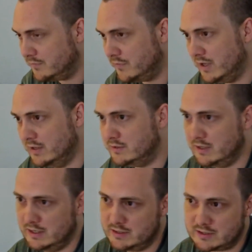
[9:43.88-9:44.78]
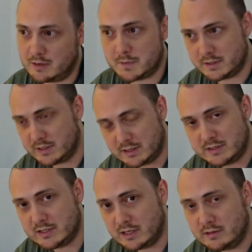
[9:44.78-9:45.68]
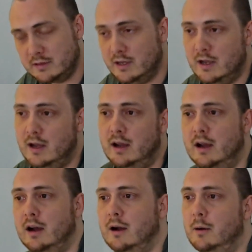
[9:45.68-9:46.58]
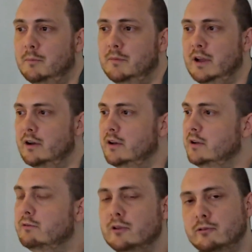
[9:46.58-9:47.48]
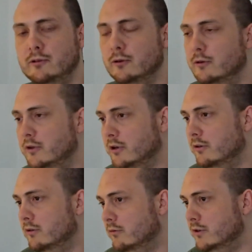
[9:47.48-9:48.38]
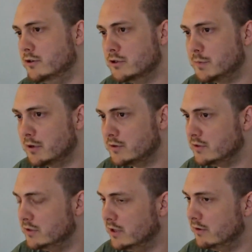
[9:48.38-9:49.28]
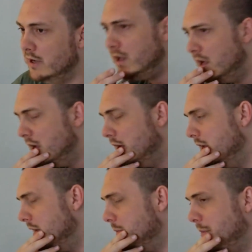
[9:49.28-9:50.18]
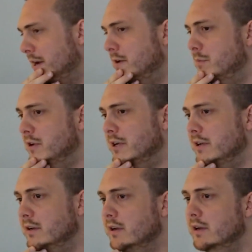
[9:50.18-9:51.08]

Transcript: It is something to consider. Even if you're a religious person, it may be